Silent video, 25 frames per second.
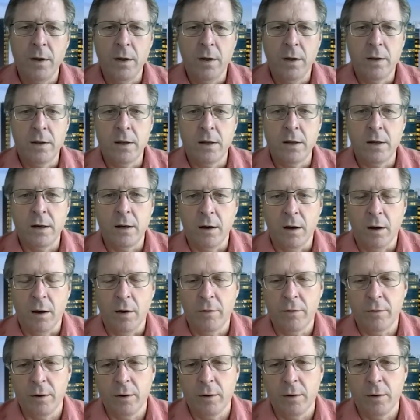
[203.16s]
then
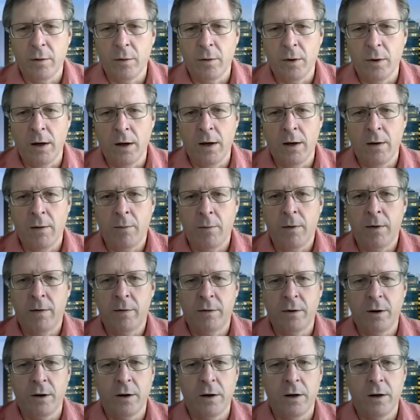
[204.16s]
also uh, we
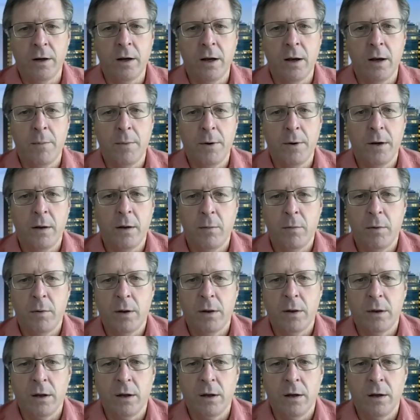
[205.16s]
started a company
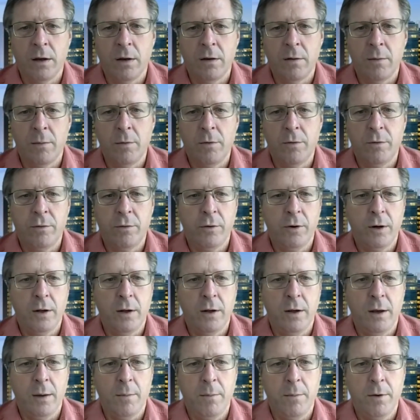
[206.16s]
with uh, it was Judy
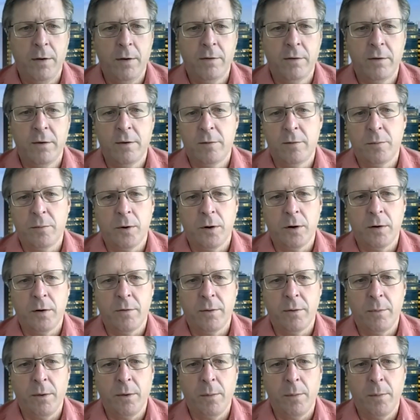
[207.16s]
Campisi's work
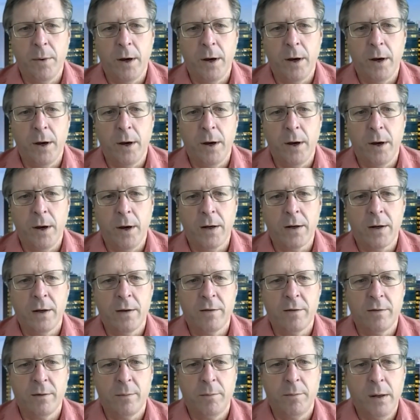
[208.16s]
from the Buck
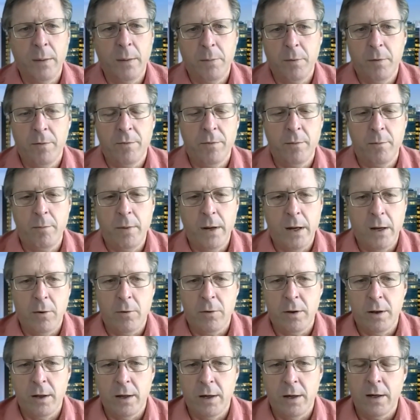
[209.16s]
and some people from Mayo
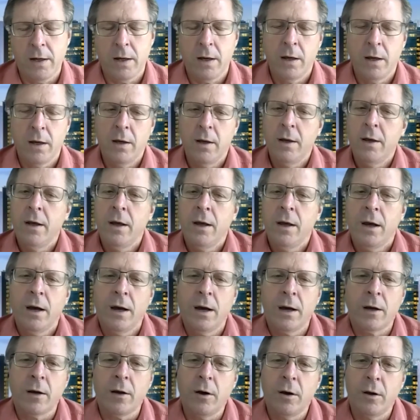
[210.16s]
Clinic
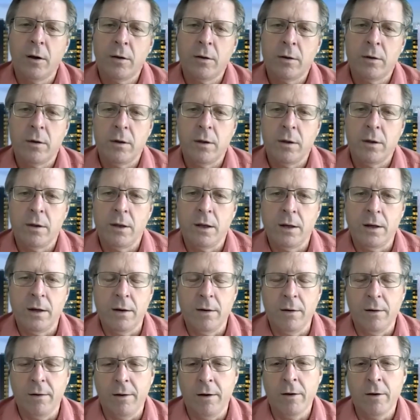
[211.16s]
uh, called that
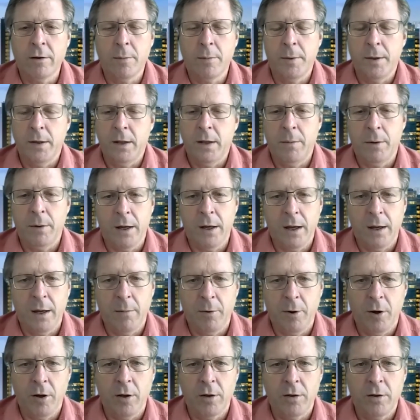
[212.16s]
ultimately became
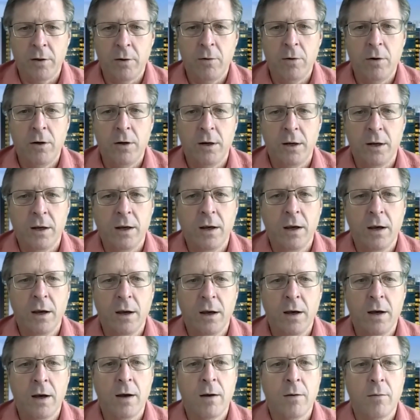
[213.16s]
called Unity,
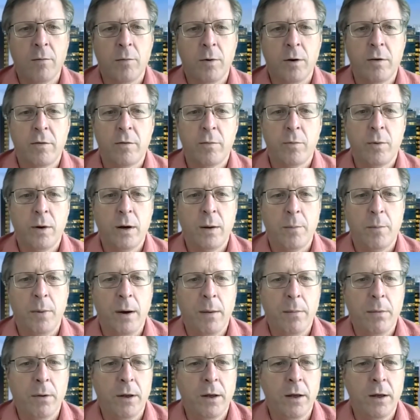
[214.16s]
uh, which went
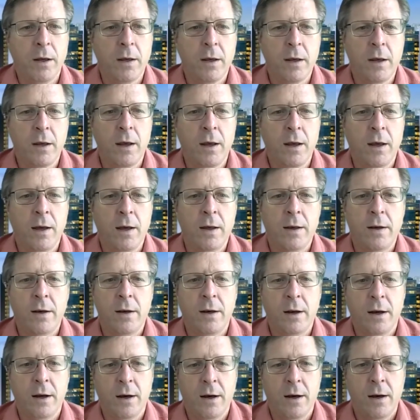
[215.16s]
public
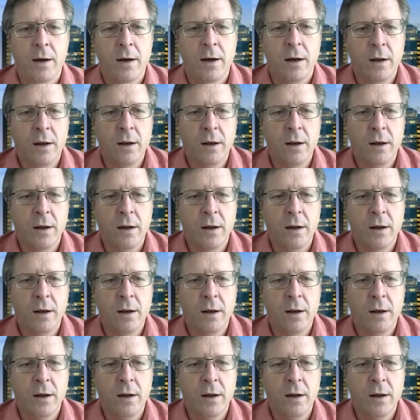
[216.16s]
and uh,